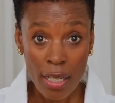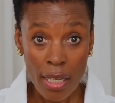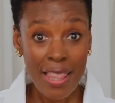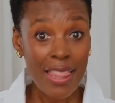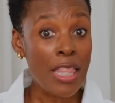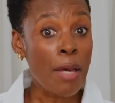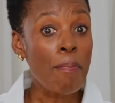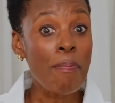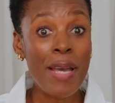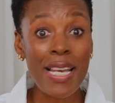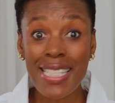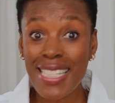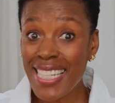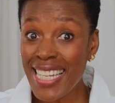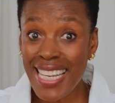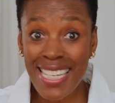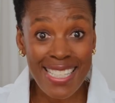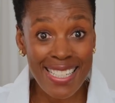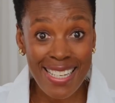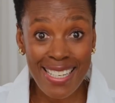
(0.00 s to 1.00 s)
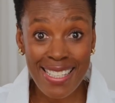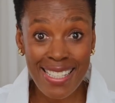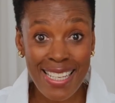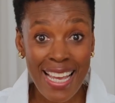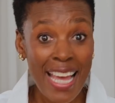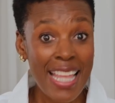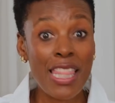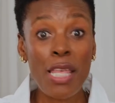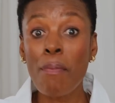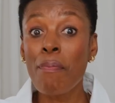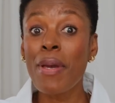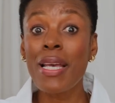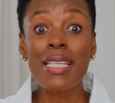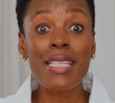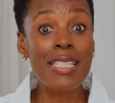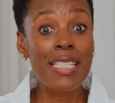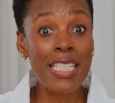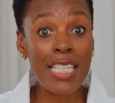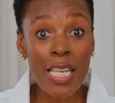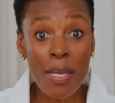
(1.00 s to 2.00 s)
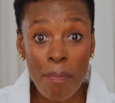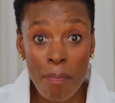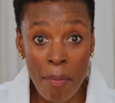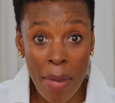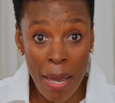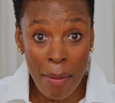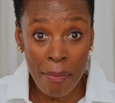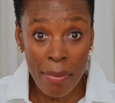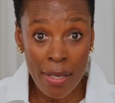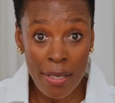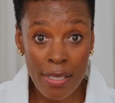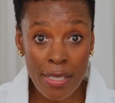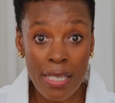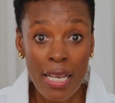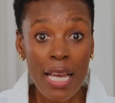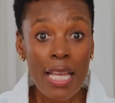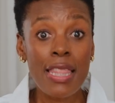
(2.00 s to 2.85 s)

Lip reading: The best leaders, the best team members,